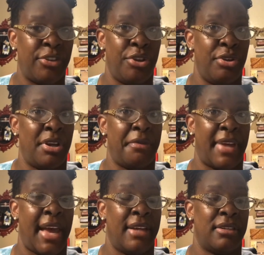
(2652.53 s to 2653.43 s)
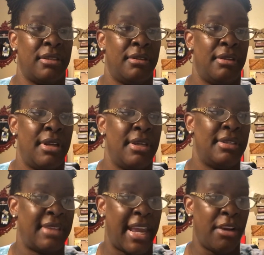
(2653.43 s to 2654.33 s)
So I need you guys to make sure you know
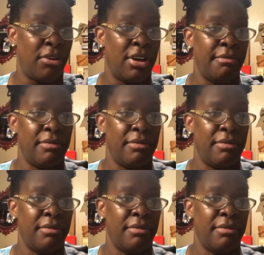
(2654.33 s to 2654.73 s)
that.